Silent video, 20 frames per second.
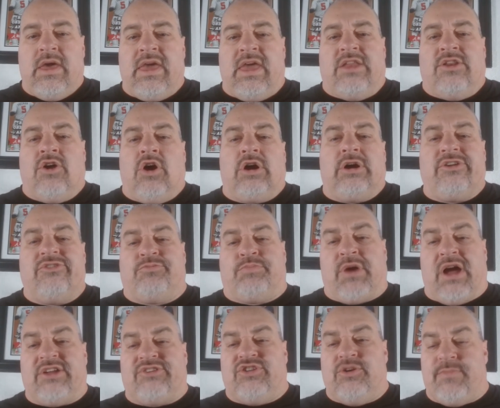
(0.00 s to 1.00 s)
Hittin' Hard is
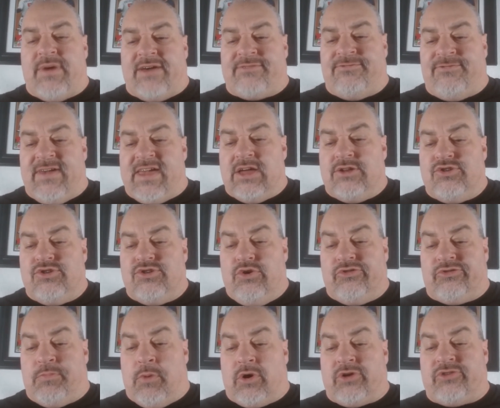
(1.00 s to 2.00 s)
brought to you by
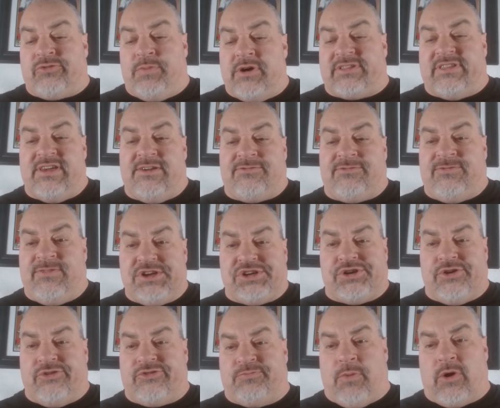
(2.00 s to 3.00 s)
FanDuel Sportsbook, the
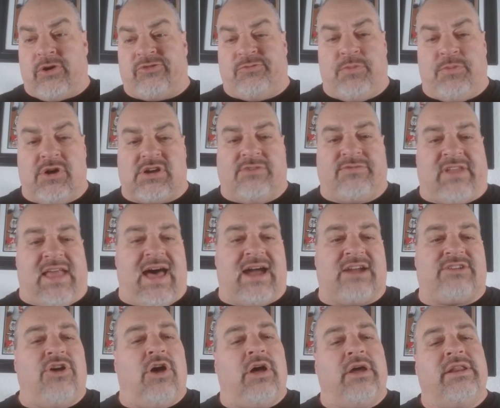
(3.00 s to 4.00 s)
official sportsbook of
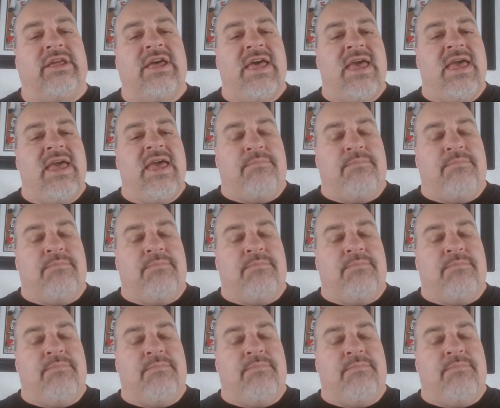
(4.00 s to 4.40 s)
Locked On.